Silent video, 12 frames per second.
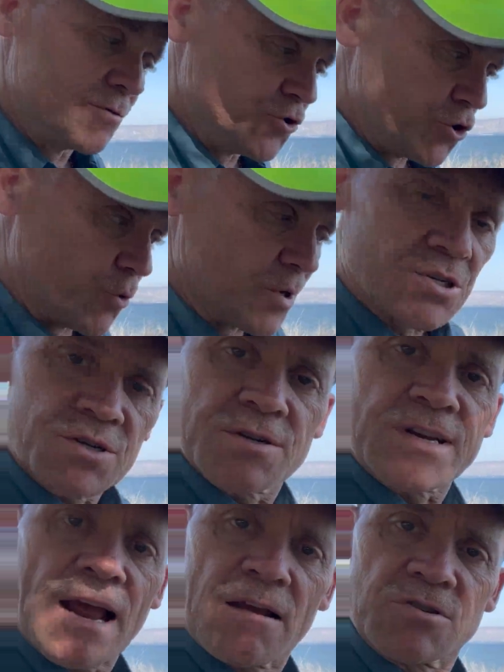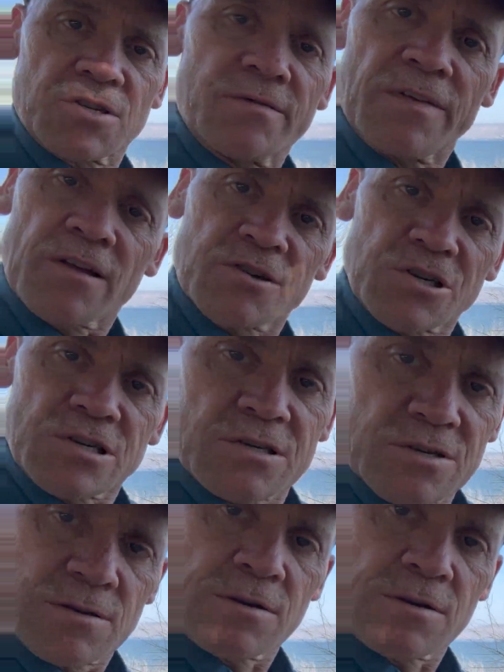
Jewish towns and villages,